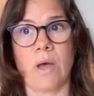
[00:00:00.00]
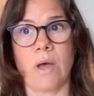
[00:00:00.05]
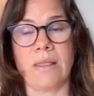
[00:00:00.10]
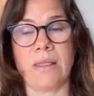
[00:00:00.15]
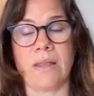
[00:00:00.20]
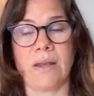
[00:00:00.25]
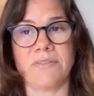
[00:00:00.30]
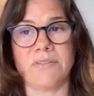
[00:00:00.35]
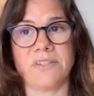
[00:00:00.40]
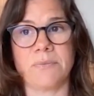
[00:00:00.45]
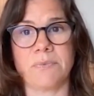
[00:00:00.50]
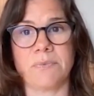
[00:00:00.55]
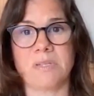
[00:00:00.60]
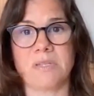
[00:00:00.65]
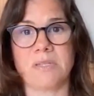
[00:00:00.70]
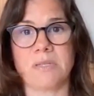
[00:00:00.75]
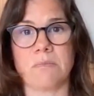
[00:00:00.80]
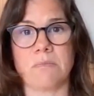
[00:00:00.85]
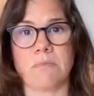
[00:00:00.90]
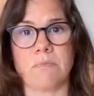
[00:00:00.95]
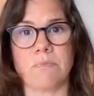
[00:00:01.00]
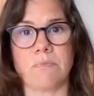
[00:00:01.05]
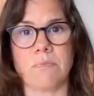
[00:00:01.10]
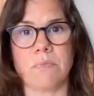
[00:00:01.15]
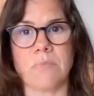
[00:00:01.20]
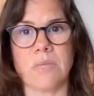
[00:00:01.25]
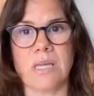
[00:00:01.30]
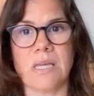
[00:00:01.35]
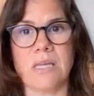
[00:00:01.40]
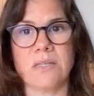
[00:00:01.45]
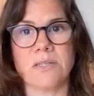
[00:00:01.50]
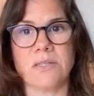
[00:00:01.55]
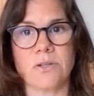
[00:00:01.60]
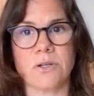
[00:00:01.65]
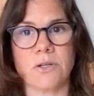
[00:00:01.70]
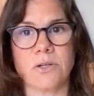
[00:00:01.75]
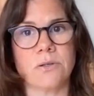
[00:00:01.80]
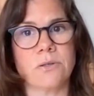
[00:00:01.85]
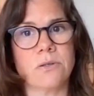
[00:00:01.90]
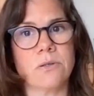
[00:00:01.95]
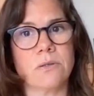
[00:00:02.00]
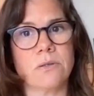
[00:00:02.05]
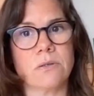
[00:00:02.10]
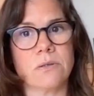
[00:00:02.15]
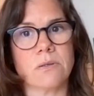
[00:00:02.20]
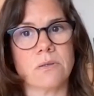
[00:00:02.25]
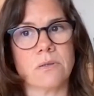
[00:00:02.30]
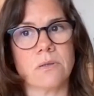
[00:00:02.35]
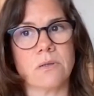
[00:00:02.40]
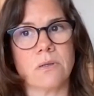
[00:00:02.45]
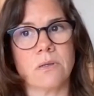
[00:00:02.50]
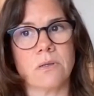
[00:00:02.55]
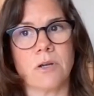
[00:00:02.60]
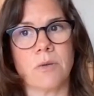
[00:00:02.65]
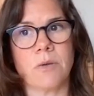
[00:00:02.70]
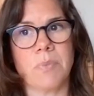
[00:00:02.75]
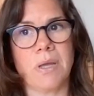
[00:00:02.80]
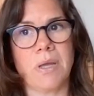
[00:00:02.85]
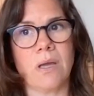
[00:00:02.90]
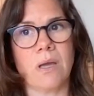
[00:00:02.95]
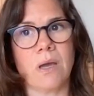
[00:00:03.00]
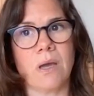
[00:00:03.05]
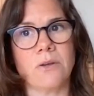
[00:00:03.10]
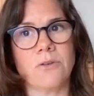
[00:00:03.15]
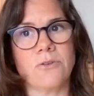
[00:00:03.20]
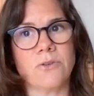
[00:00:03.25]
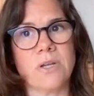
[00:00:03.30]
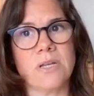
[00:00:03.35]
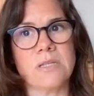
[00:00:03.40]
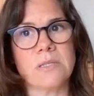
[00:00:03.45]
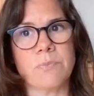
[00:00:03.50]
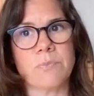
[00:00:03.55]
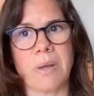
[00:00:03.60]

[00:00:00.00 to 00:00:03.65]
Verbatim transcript: and then I've shipped to some Eastern European countries.